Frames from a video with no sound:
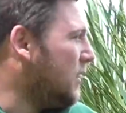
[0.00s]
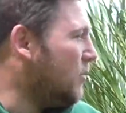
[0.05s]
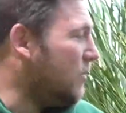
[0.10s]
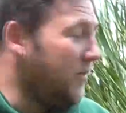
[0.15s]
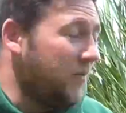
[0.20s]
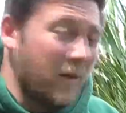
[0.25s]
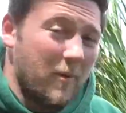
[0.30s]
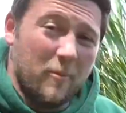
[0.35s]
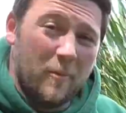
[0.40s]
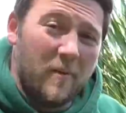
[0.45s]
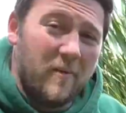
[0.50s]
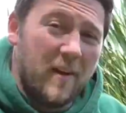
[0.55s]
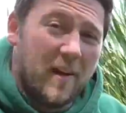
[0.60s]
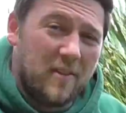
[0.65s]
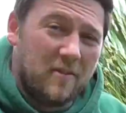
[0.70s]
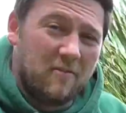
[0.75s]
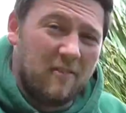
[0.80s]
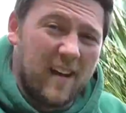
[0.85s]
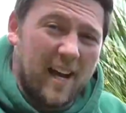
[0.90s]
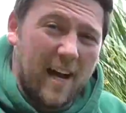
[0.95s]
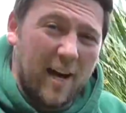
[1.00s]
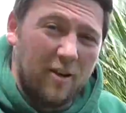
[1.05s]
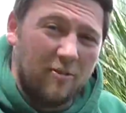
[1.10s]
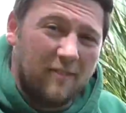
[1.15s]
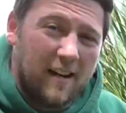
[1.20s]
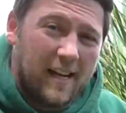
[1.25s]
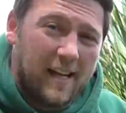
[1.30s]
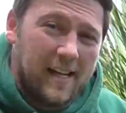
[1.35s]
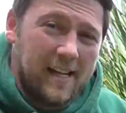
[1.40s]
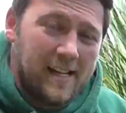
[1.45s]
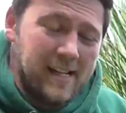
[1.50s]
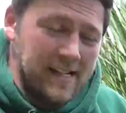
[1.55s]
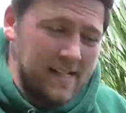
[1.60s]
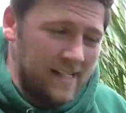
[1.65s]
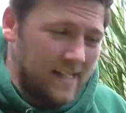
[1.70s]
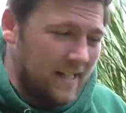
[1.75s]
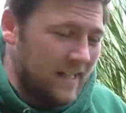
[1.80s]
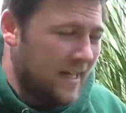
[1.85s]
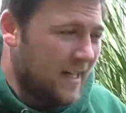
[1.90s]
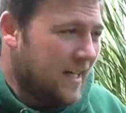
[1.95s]
We've had 3 out already,
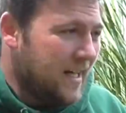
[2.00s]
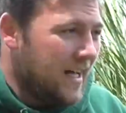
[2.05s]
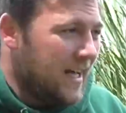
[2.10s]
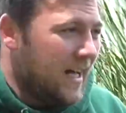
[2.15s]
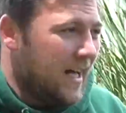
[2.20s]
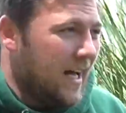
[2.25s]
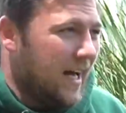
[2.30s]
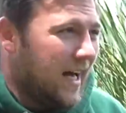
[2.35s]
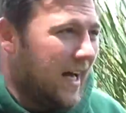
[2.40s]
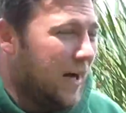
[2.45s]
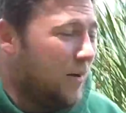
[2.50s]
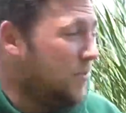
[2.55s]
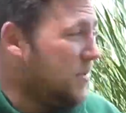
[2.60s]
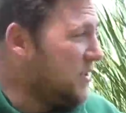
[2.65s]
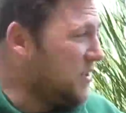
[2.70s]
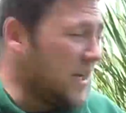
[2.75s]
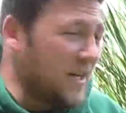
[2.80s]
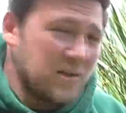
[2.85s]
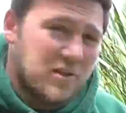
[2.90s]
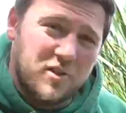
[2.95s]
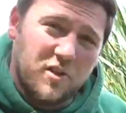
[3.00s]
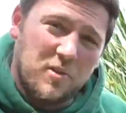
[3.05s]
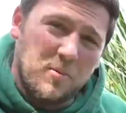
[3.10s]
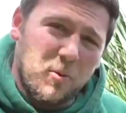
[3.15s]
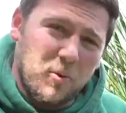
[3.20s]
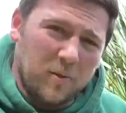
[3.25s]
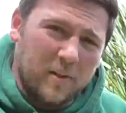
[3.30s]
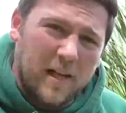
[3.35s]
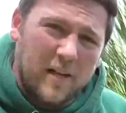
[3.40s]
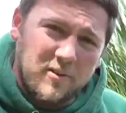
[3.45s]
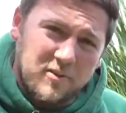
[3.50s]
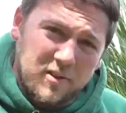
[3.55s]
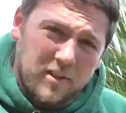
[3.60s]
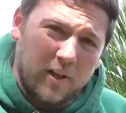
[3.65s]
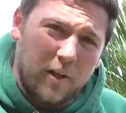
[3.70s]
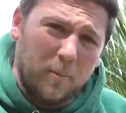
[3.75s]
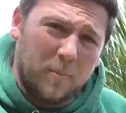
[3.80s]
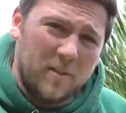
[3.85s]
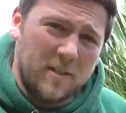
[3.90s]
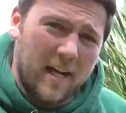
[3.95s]
but Jay's just walked down to
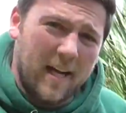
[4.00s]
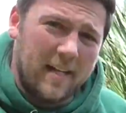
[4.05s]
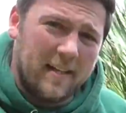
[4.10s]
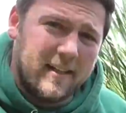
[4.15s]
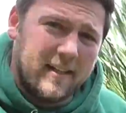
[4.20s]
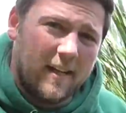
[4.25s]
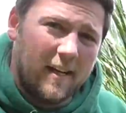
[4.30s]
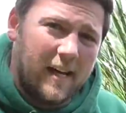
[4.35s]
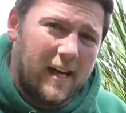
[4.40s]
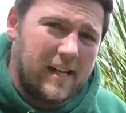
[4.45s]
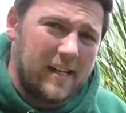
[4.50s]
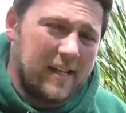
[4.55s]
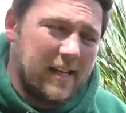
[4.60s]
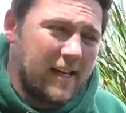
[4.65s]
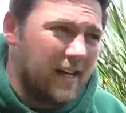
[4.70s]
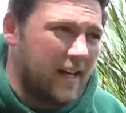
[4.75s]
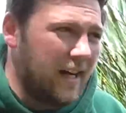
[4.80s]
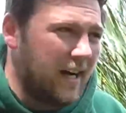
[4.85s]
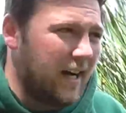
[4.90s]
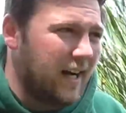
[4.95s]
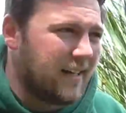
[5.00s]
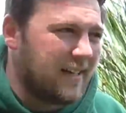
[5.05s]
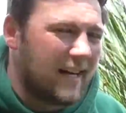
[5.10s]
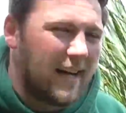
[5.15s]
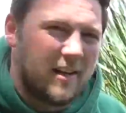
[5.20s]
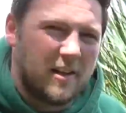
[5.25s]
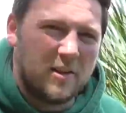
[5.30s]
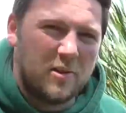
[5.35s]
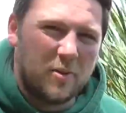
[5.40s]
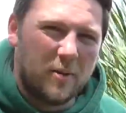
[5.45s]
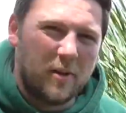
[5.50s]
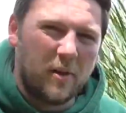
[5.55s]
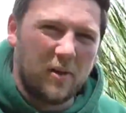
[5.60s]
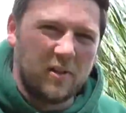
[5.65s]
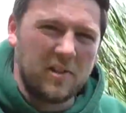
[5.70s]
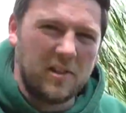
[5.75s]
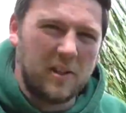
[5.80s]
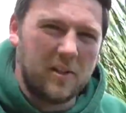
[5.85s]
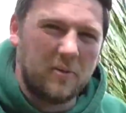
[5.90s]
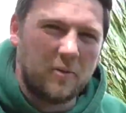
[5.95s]
the opposite end of the lake, down into a
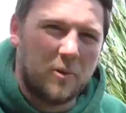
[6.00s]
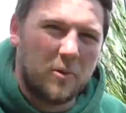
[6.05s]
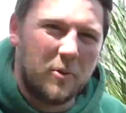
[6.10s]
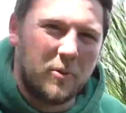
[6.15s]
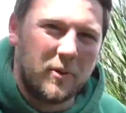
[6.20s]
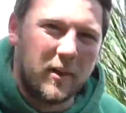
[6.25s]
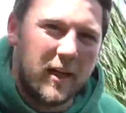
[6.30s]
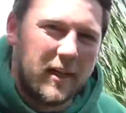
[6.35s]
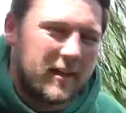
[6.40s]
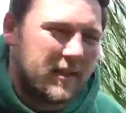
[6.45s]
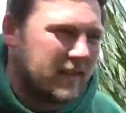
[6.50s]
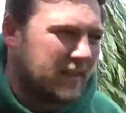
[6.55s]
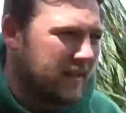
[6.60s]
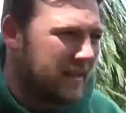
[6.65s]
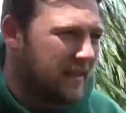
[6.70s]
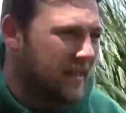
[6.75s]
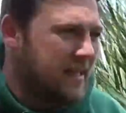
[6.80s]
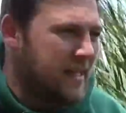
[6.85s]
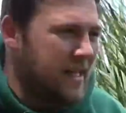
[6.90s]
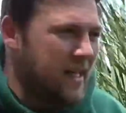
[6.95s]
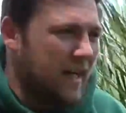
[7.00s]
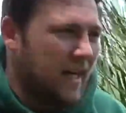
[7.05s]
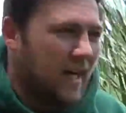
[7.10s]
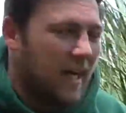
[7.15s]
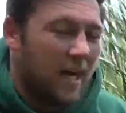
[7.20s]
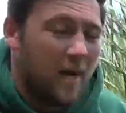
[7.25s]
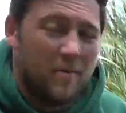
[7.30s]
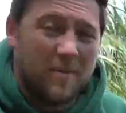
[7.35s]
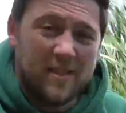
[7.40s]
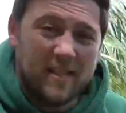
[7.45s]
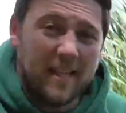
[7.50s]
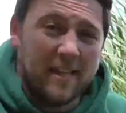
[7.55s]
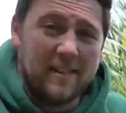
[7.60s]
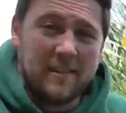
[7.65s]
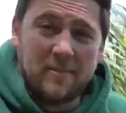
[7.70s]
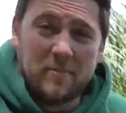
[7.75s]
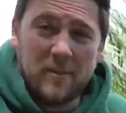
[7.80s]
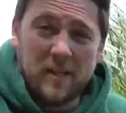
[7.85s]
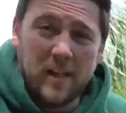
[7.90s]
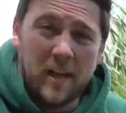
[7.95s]
nice little corner. He
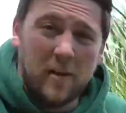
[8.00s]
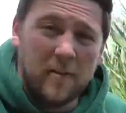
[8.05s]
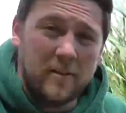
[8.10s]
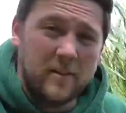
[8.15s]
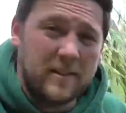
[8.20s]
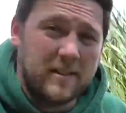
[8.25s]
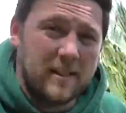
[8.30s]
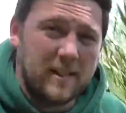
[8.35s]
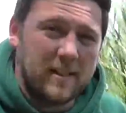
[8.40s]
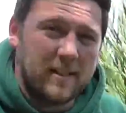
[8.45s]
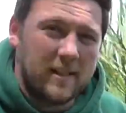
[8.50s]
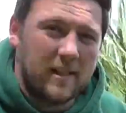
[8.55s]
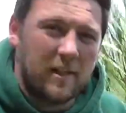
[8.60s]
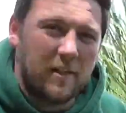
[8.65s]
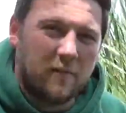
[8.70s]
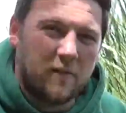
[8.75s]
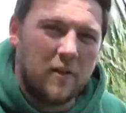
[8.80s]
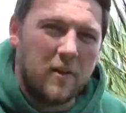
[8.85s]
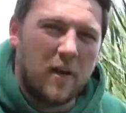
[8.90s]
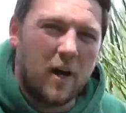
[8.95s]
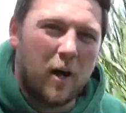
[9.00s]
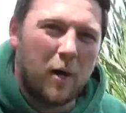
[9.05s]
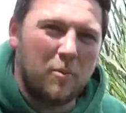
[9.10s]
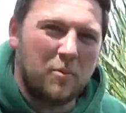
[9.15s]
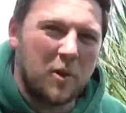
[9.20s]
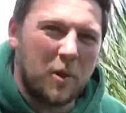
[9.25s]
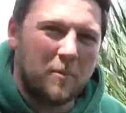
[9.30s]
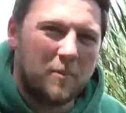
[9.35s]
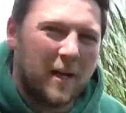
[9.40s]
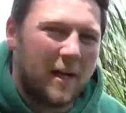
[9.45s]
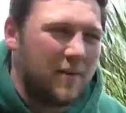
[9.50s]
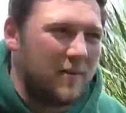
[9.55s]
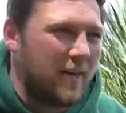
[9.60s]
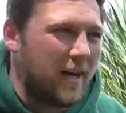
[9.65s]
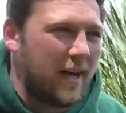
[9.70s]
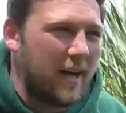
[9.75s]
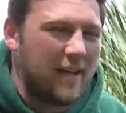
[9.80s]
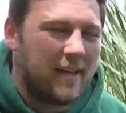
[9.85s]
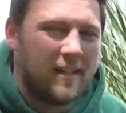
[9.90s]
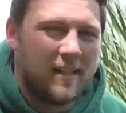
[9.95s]
says, you know, he's seen a few carp top down
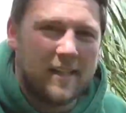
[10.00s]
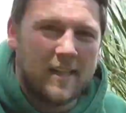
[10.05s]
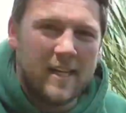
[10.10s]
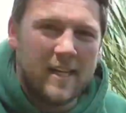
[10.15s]
there,